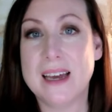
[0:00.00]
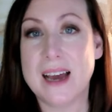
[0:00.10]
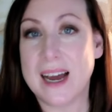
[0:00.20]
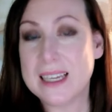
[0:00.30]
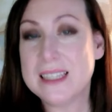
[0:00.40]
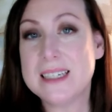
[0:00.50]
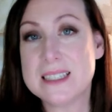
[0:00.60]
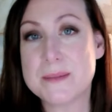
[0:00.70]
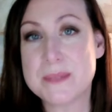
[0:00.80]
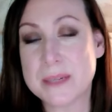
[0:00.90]
I think
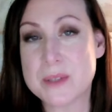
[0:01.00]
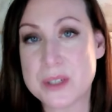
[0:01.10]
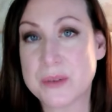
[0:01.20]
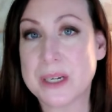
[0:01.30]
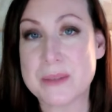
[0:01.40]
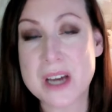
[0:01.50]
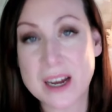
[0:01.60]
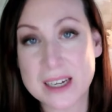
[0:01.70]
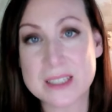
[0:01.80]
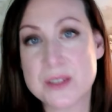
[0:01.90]
sometimes too, when I'm
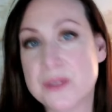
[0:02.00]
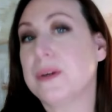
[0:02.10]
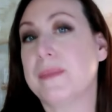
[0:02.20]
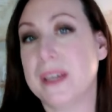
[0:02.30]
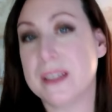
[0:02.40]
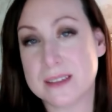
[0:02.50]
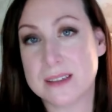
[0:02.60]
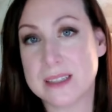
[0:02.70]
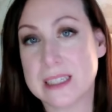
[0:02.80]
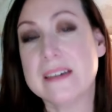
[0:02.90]
talking to women,
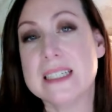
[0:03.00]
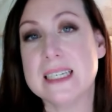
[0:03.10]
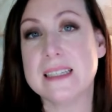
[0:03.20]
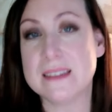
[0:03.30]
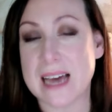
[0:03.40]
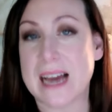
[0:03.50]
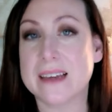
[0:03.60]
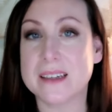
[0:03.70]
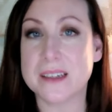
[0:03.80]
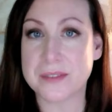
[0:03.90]
there is a
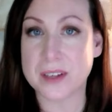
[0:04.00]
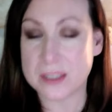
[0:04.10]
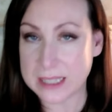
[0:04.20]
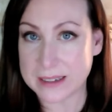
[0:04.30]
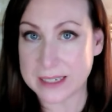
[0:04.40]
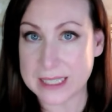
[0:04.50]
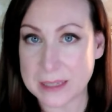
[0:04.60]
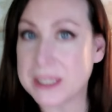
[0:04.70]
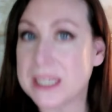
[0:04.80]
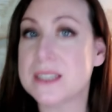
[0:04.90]
lack of clarity
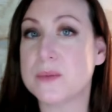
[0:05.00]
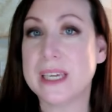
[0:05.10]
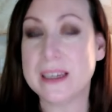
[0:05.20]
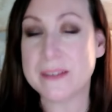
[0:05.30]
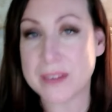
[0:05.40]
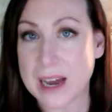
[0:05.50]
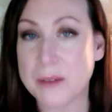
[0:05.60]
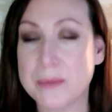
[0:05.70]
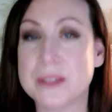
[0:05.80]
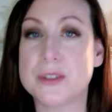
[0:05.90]
because we have
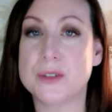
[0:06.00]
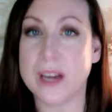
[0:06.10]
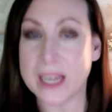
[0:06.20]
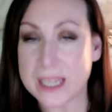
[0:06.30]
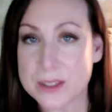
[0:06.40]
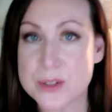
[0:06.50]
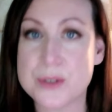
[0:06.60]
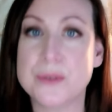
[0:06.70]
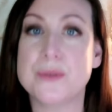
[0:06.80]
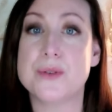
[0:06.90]
now been trying
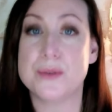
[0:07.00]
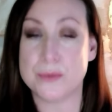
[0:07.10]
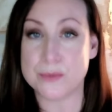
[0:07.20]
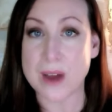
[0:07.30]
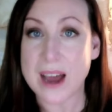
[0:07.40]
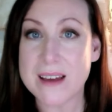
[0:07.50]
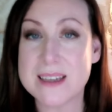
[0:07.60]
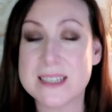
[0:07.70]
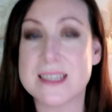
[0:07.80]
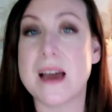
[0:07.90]
to
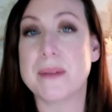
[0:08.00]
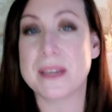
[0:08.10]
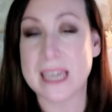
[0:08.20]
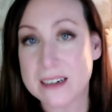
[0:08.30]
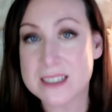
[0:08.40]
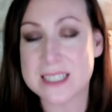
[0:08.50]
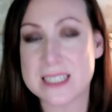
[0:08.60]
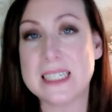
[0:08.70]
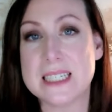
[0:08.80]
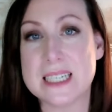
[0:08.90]
rise up and get our
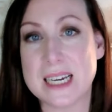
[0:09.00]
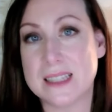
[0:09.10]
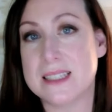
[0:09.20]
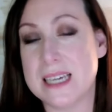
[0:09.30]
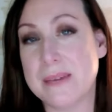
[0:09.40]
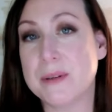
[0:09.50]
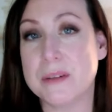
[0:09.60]
seat at the table.